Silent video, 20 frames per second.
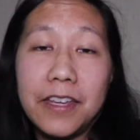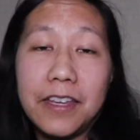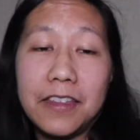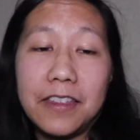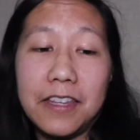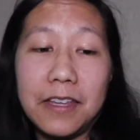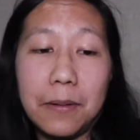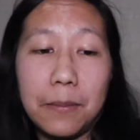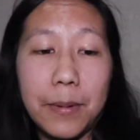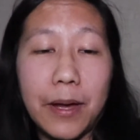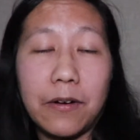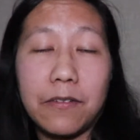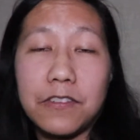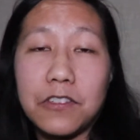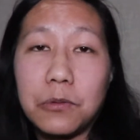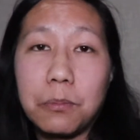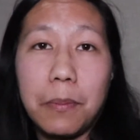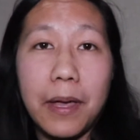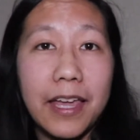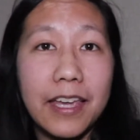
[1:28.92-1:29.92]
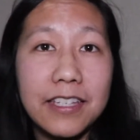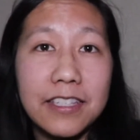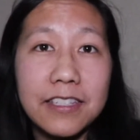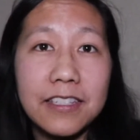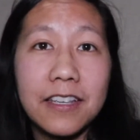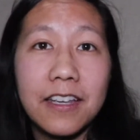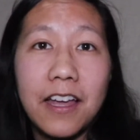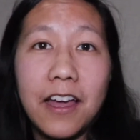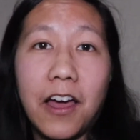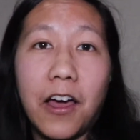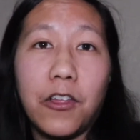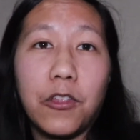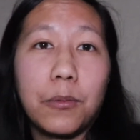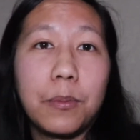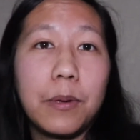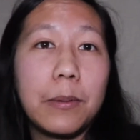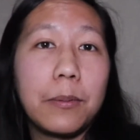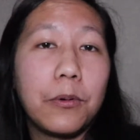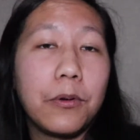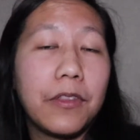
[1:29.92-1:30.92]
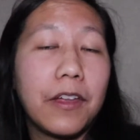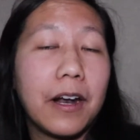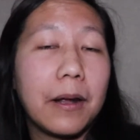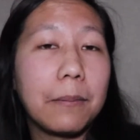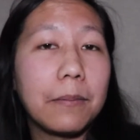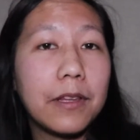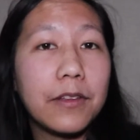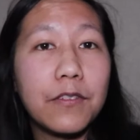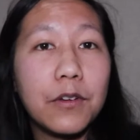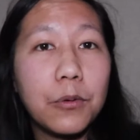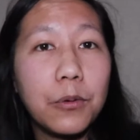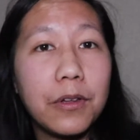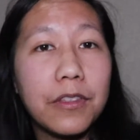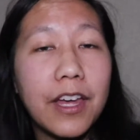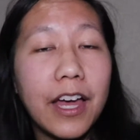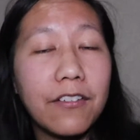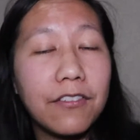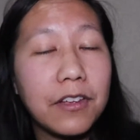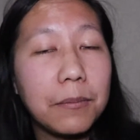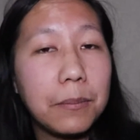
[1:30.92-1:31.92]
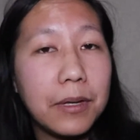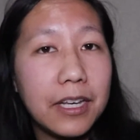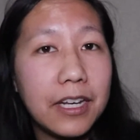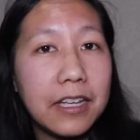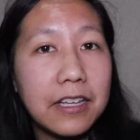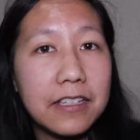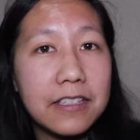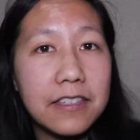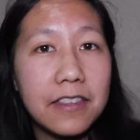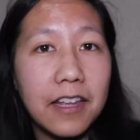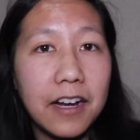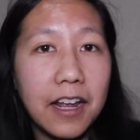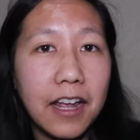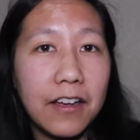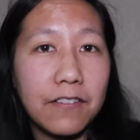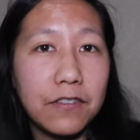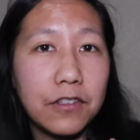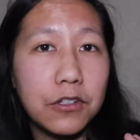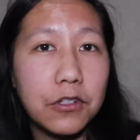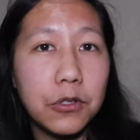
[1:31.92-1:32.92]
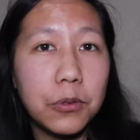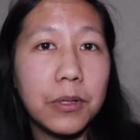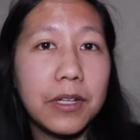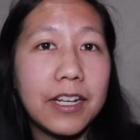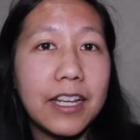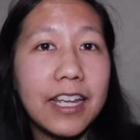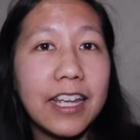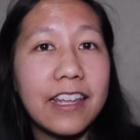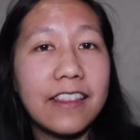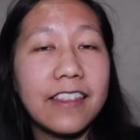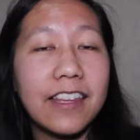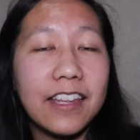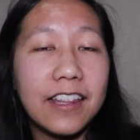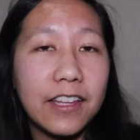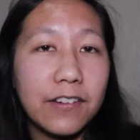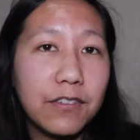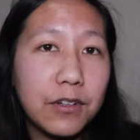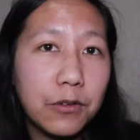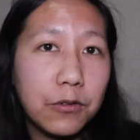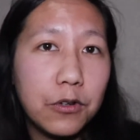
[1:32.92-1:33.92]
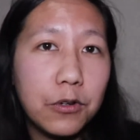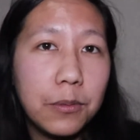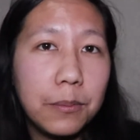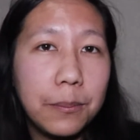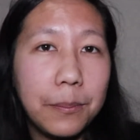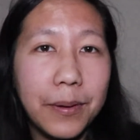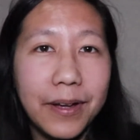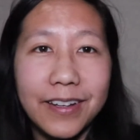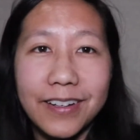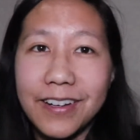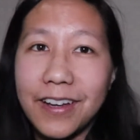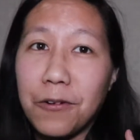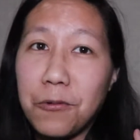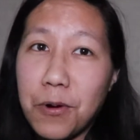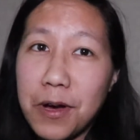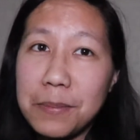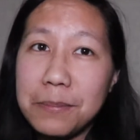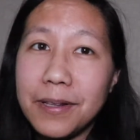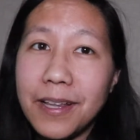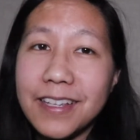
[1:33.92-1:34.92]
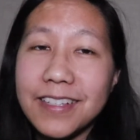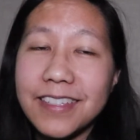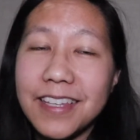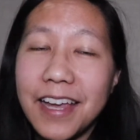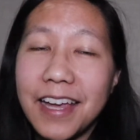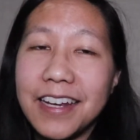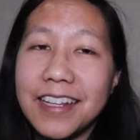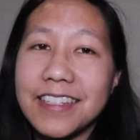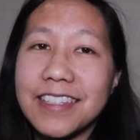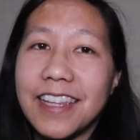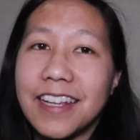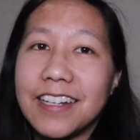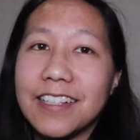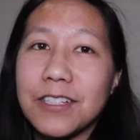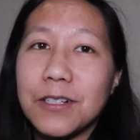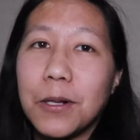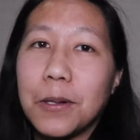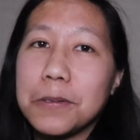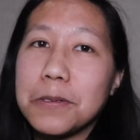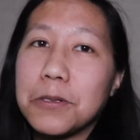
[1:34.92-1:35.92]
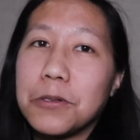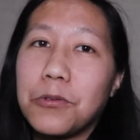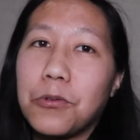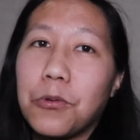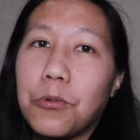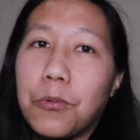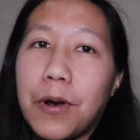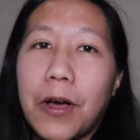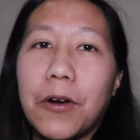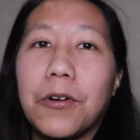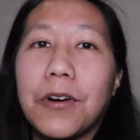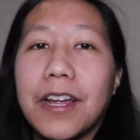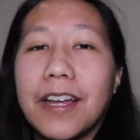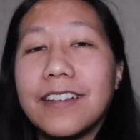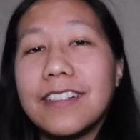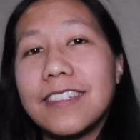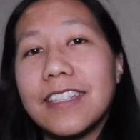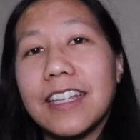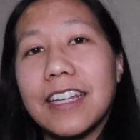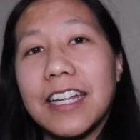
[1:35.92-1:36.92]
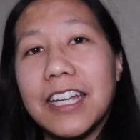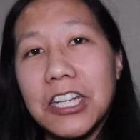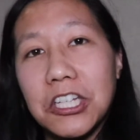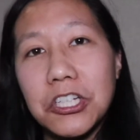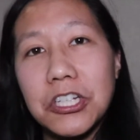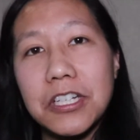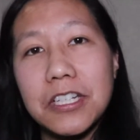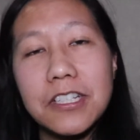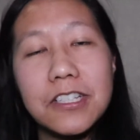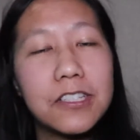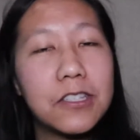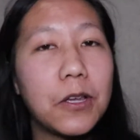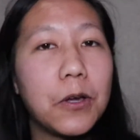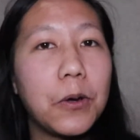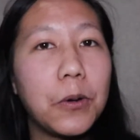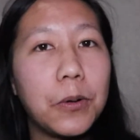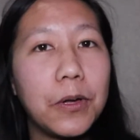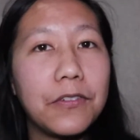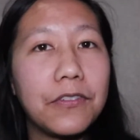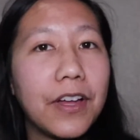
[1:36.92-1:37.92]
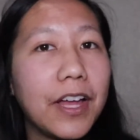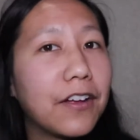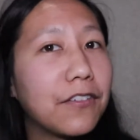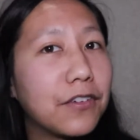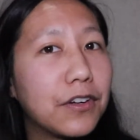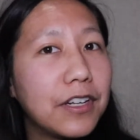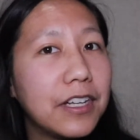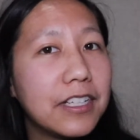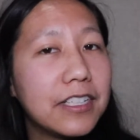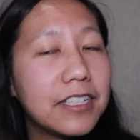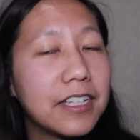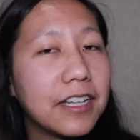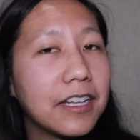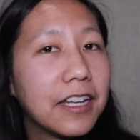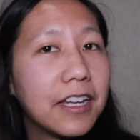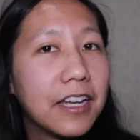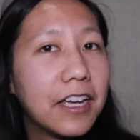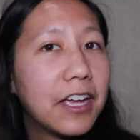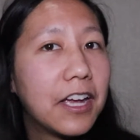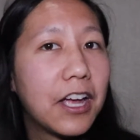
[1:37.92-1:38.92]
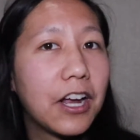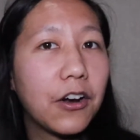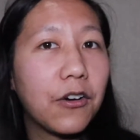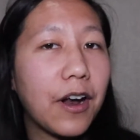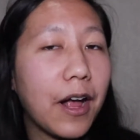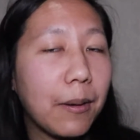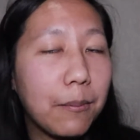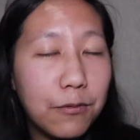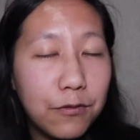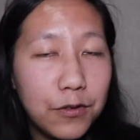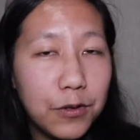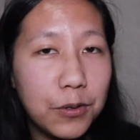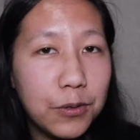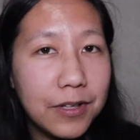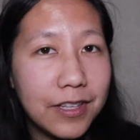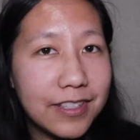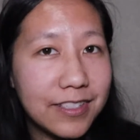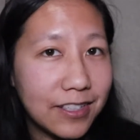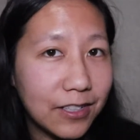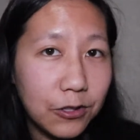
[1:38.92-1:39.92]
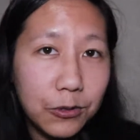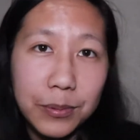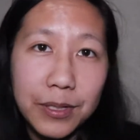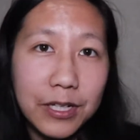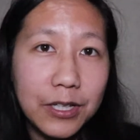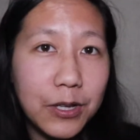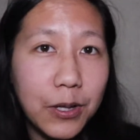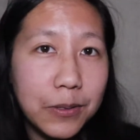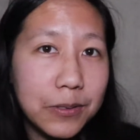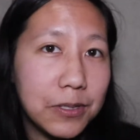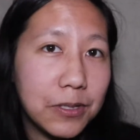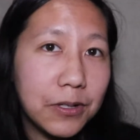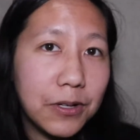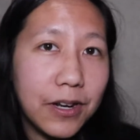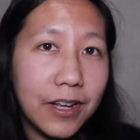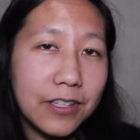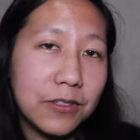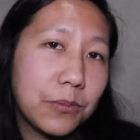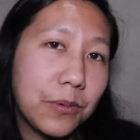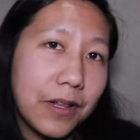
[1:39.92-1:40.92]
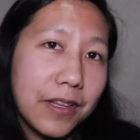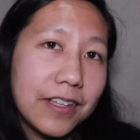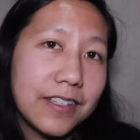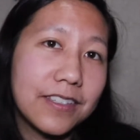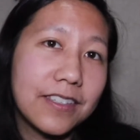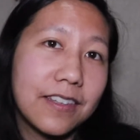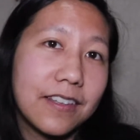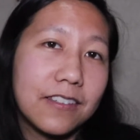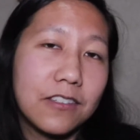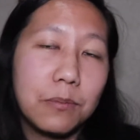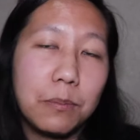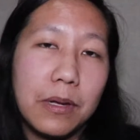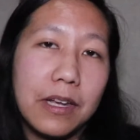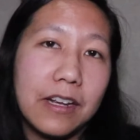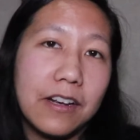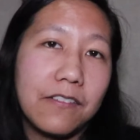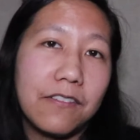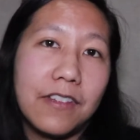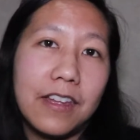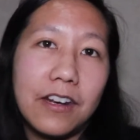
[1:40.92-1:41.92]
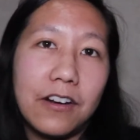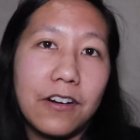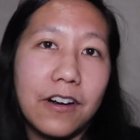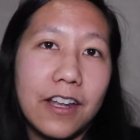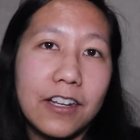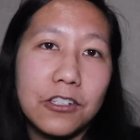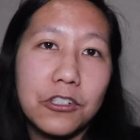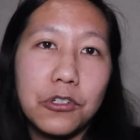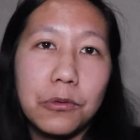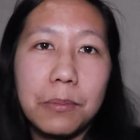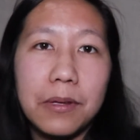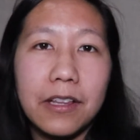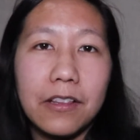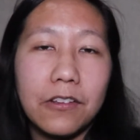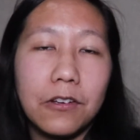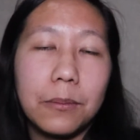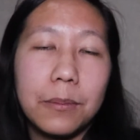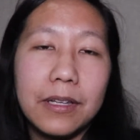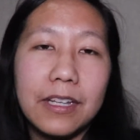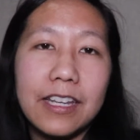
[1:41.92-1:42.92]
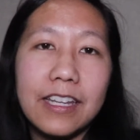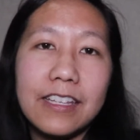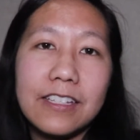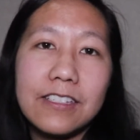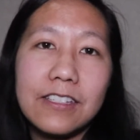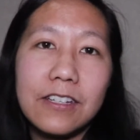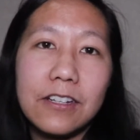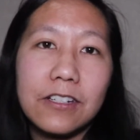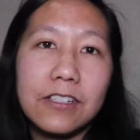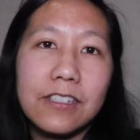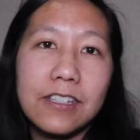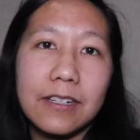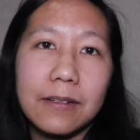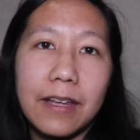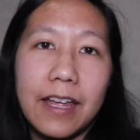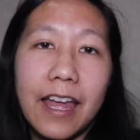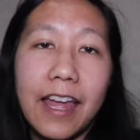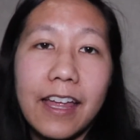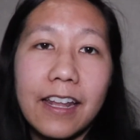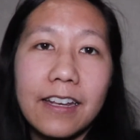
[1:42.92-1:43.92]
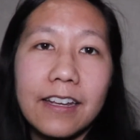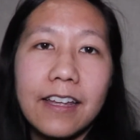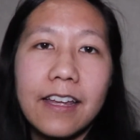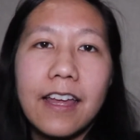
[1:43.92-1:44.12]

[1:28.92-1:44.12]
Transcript: the amount of space, other people that I'm living with having meetings, then I have to do it in the living room. But one plus side is that it's closer to the router and to the kitchen. So if I ever need to grab food, it's a little bit closer, as well as the speed of the internet should be a little bit easier to get.